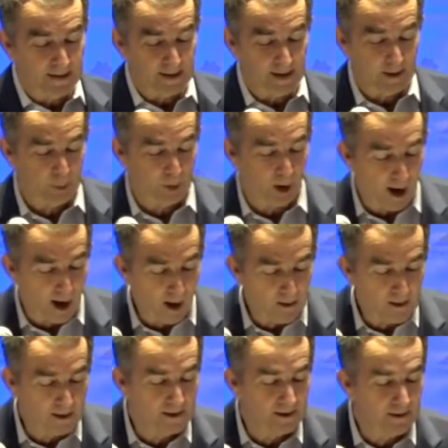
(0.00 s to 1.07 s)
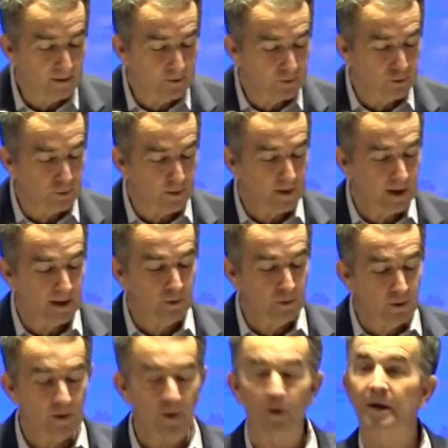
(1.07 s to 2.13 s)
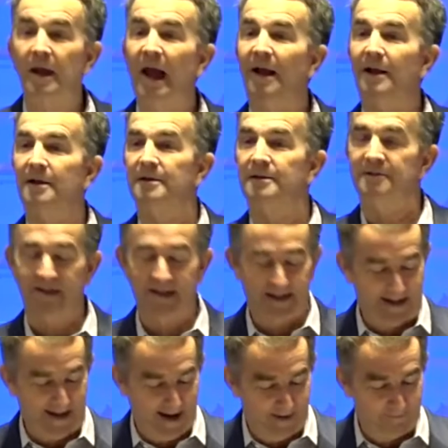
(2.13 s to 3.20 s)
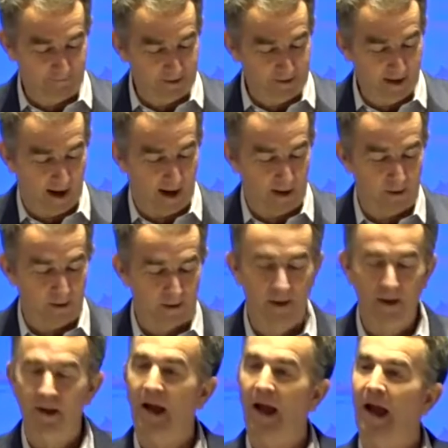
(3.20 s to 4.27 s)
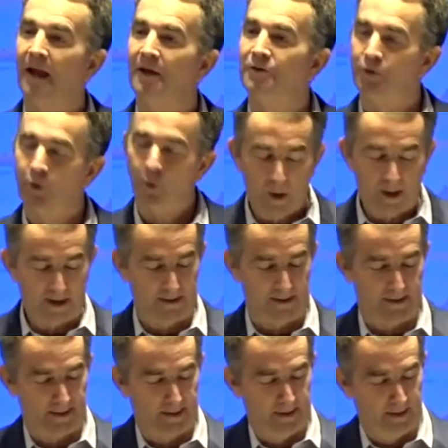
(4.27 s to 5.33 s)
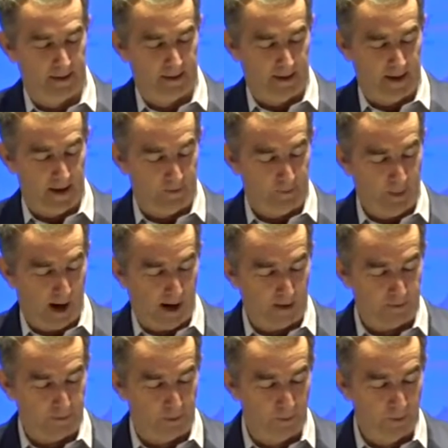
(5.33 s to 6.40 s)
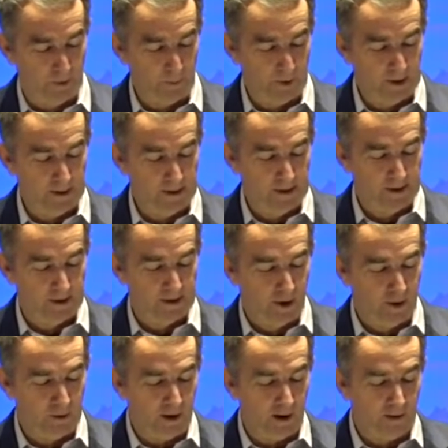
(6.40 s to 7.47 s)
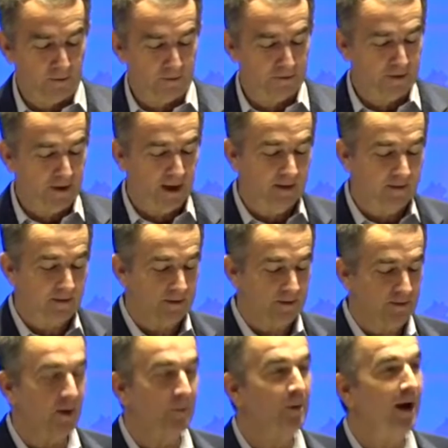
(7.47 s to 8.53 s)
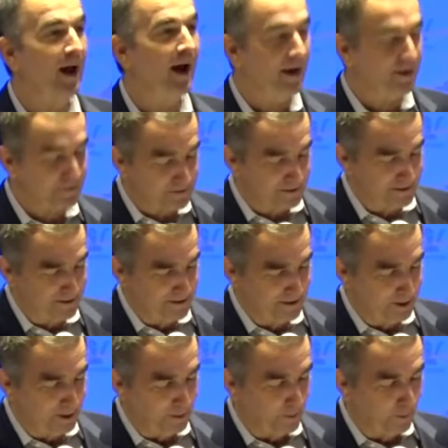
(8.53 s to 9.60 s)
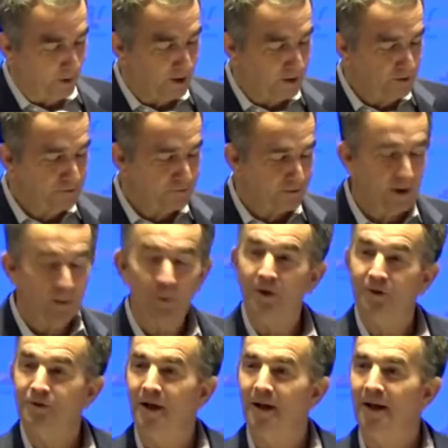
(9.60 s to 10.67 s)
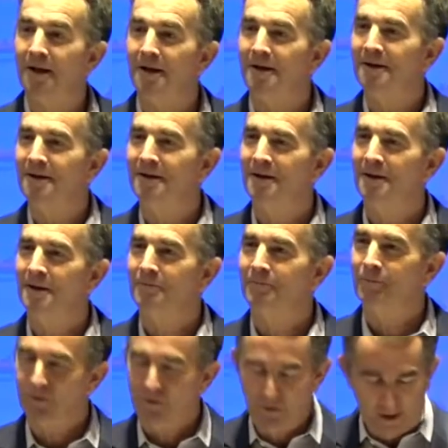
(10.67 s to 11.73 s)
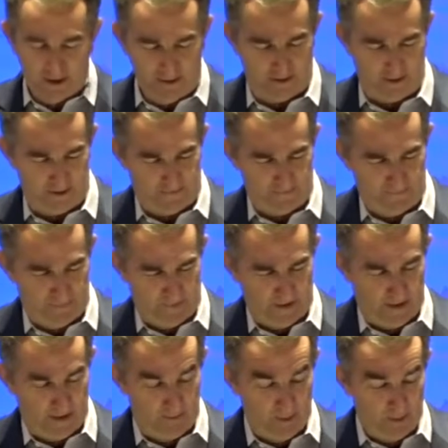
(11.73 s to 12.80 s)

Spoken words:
We made it a priority to ensure that your localities get every dollar as quickly as possible. When we go to other states and someone asks, where are you from? We say, Virginia.